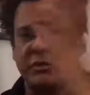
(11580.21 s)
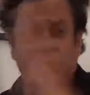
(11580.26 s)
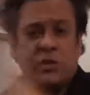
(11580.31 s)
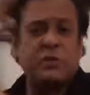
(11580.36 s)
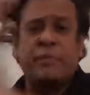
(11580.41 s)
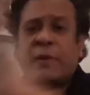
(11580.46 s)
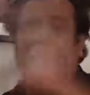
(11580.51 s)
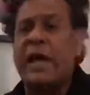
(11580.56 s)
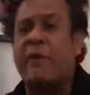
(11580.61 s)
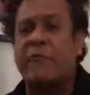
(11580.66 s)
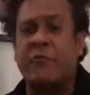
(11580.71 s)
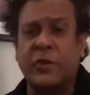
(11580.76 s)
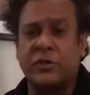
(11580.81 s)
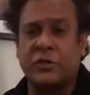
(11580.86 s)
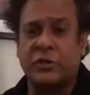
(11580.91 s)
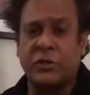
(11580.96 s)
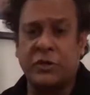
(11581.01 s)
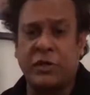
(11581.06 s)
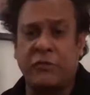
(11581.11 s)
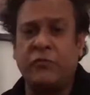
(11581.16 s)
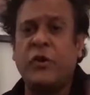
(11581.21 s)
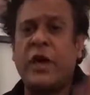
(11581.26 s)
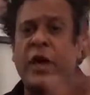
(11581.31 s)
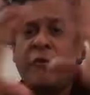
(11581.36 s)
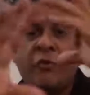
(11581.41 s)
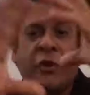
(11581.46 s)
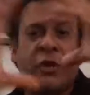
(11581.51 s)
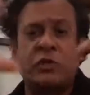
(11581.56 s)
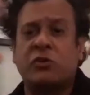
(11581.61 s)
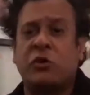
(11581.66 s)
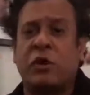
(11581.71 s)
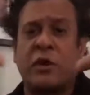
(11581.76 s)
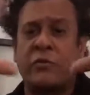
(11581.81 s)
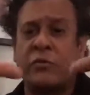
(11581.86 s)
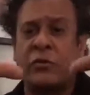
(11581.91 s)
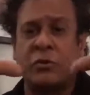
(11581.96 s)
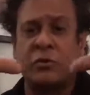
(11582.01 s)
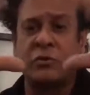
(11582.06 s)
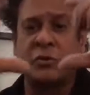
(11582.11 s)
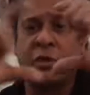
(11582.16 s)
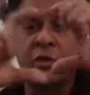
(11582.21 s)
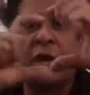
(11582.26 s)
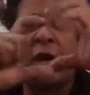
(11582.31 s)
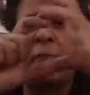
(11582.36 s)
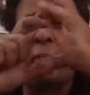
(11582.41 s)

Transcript: just by averaging. If you averaged all of those, a